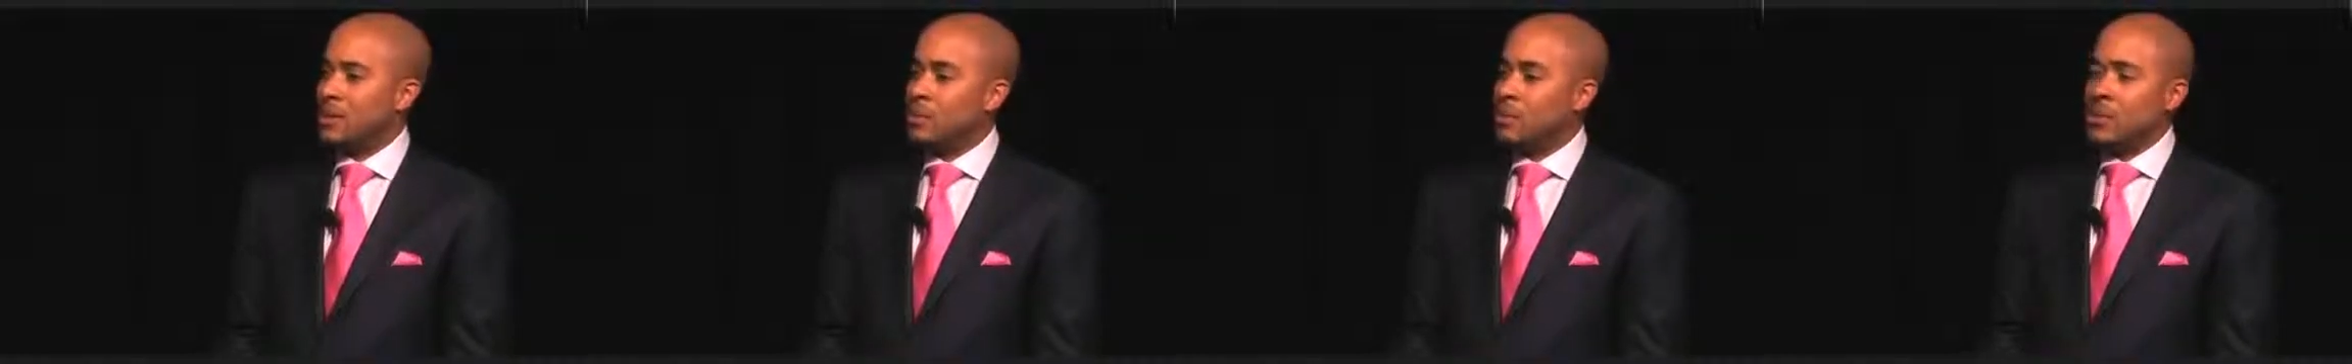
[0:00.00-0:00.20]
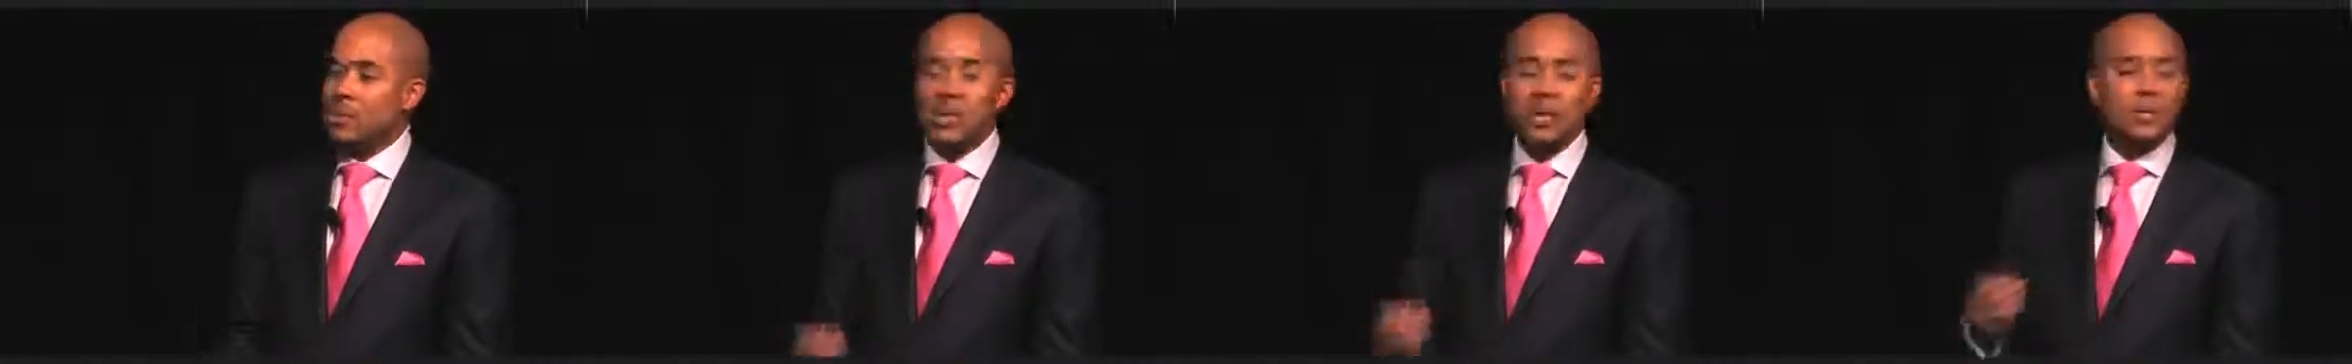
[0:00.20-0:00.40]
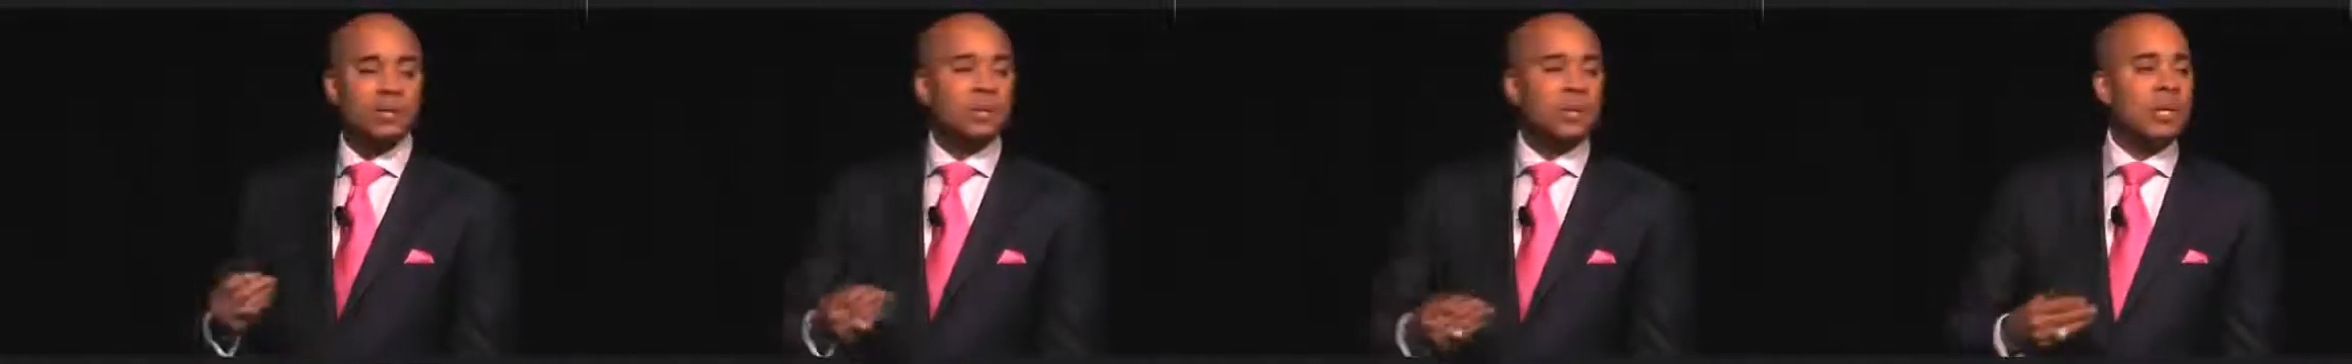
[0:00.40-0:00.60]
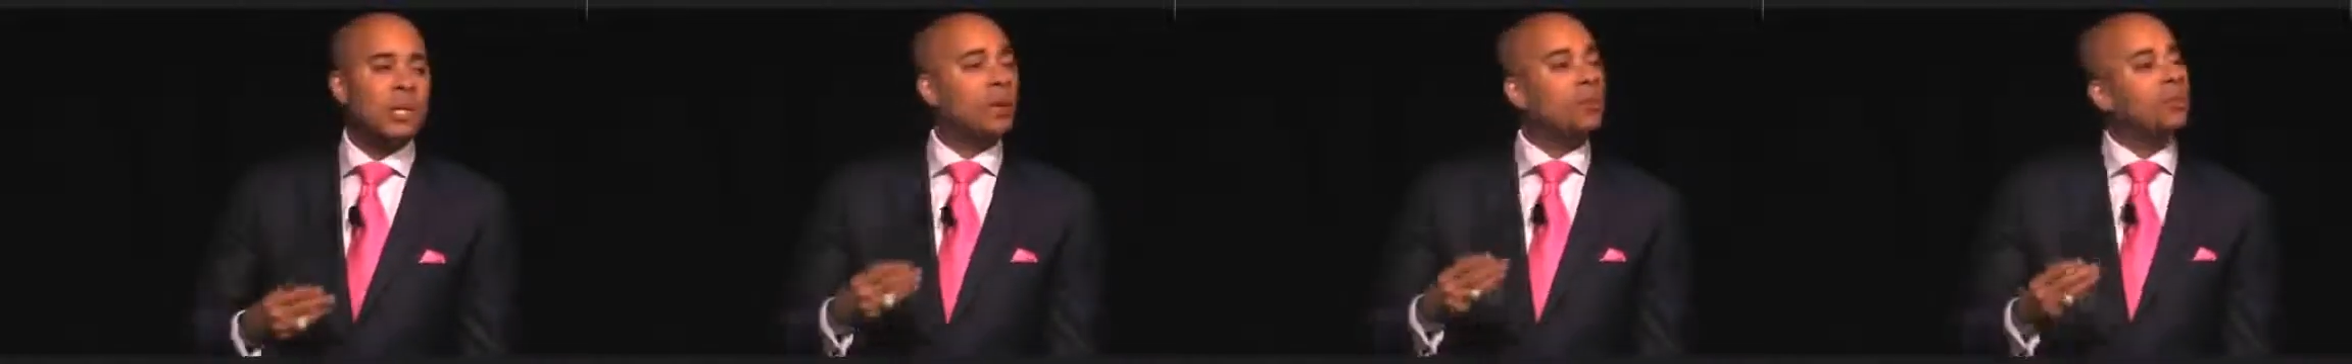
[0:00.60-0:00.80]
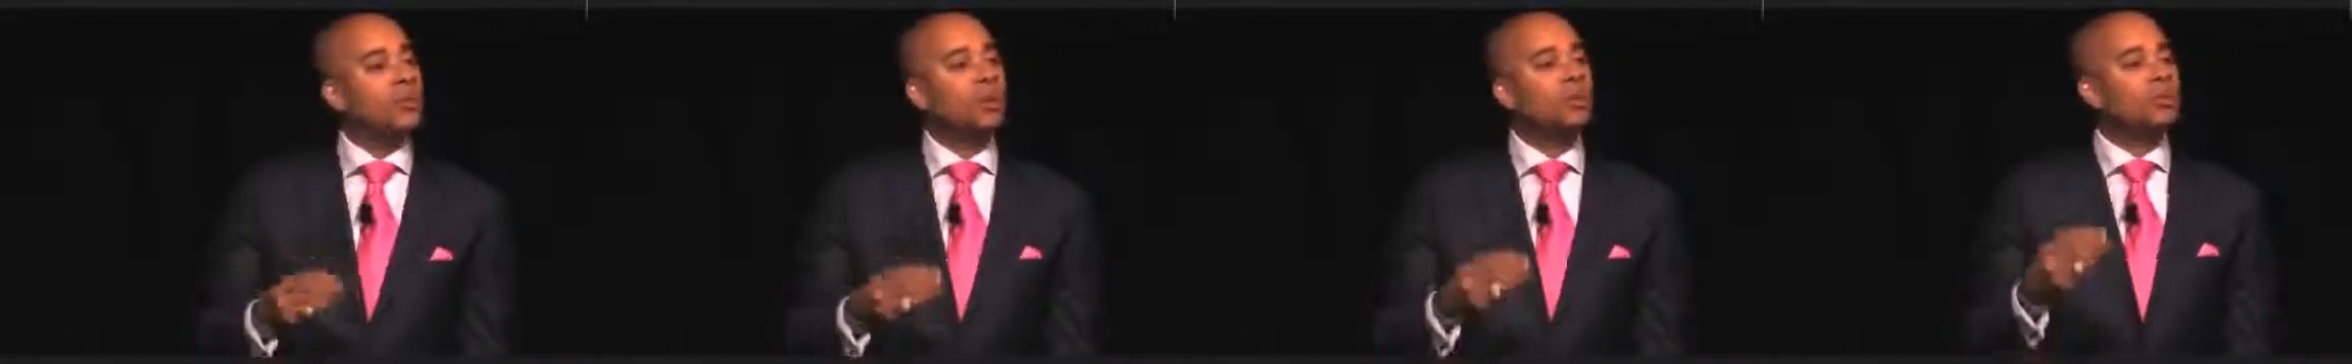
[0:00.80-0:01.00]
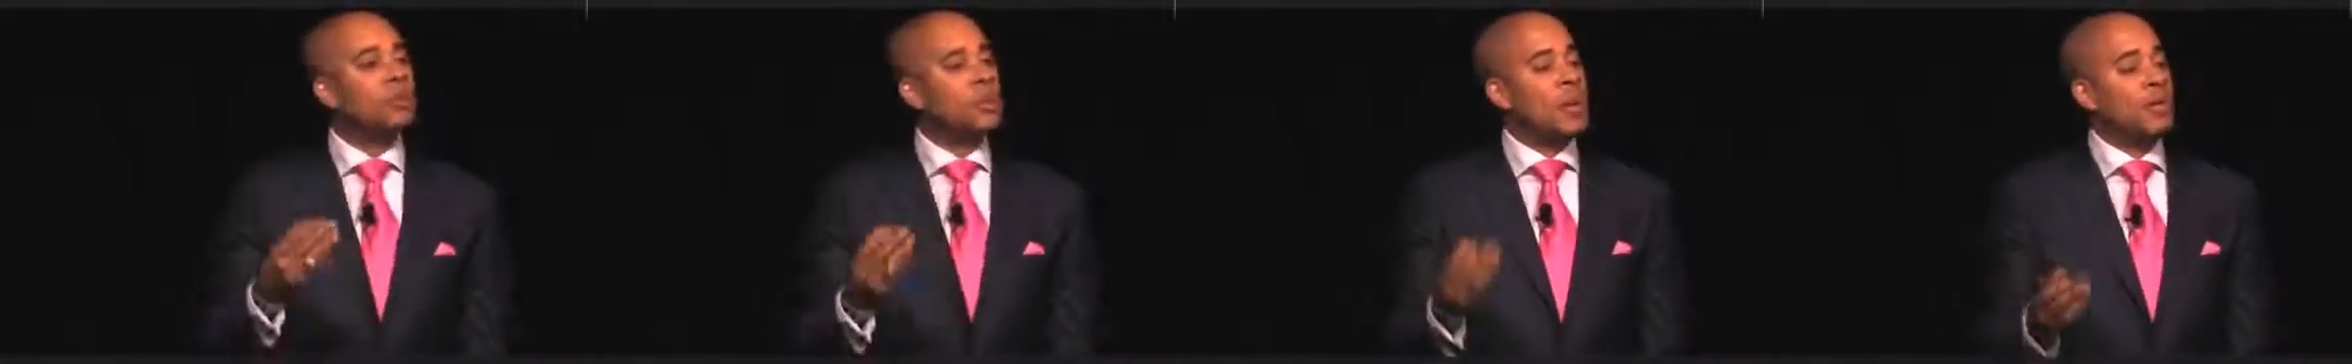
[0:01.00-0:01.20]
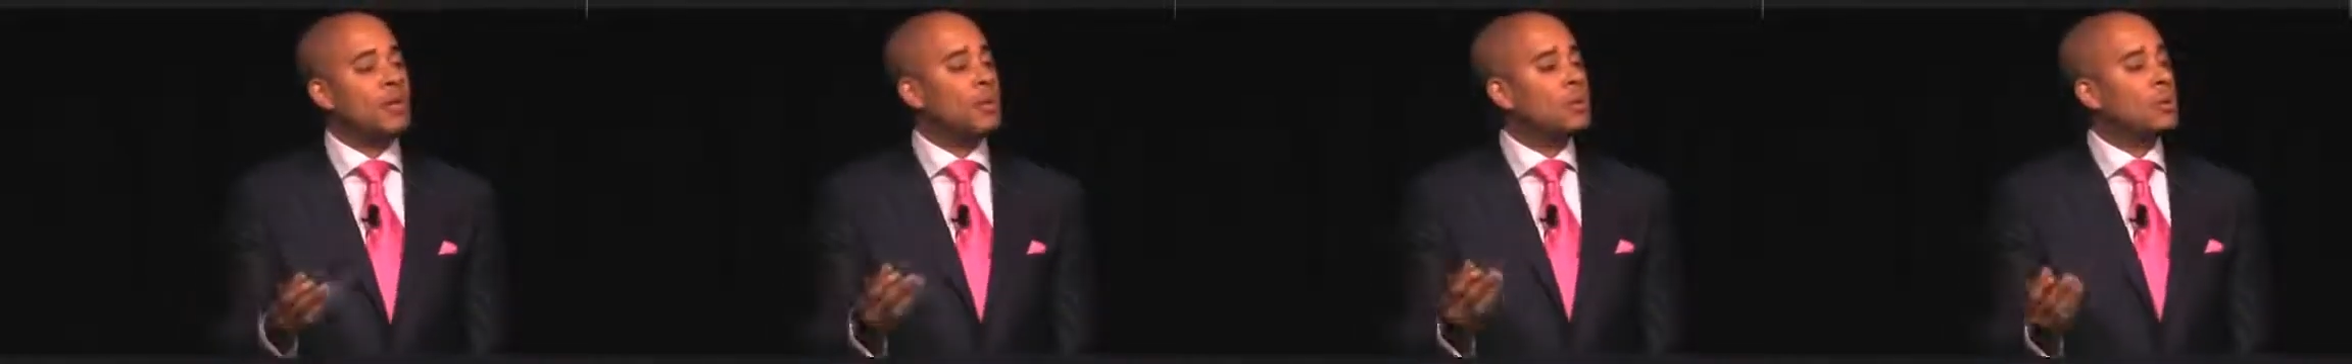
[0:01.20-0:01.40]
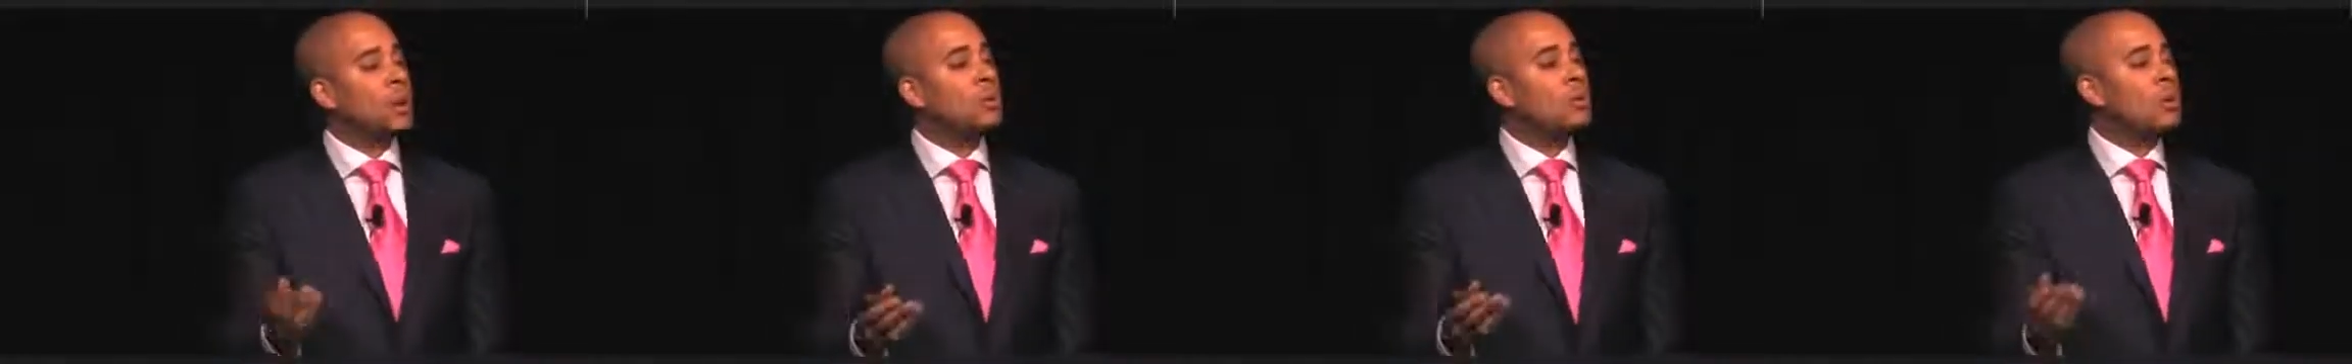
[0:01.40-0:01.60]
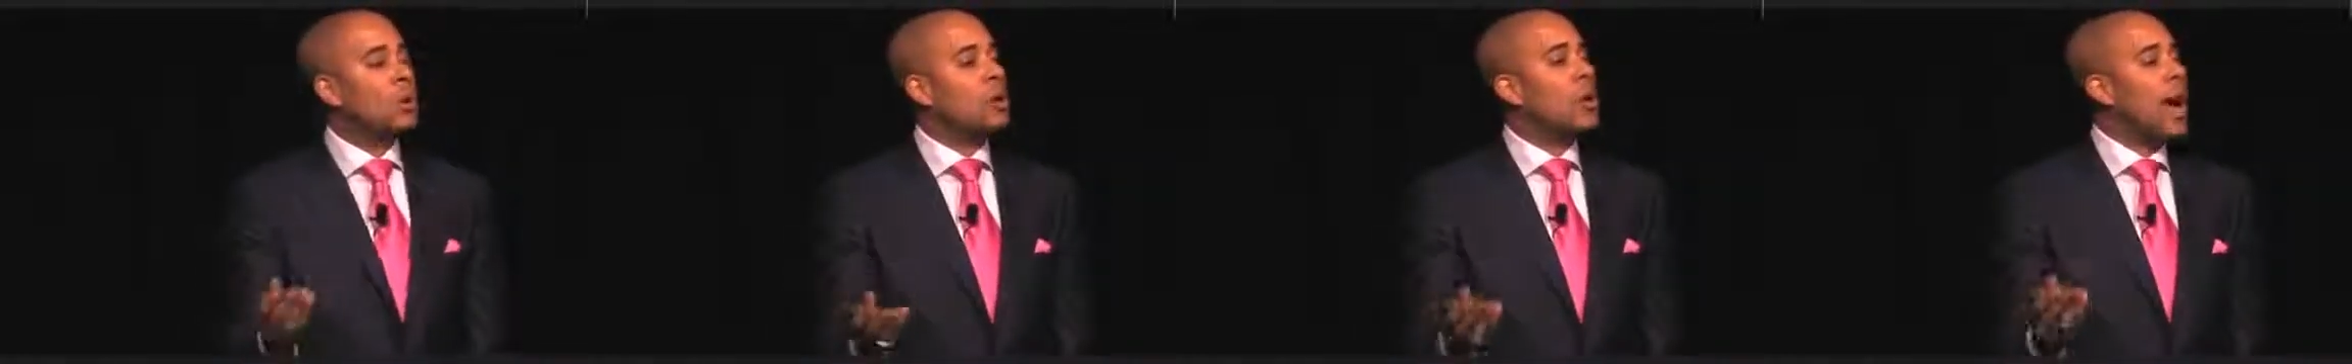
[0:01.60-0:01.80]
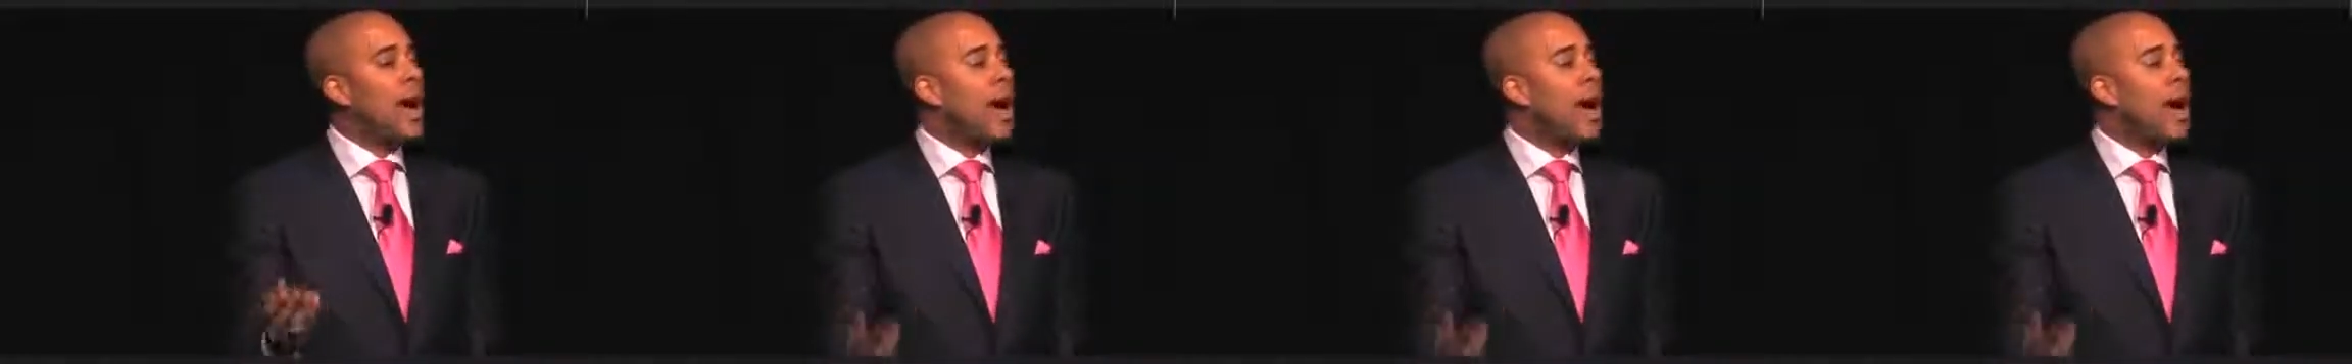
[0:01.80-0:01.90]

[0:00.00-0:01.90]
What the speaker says: which lets me know most people don't know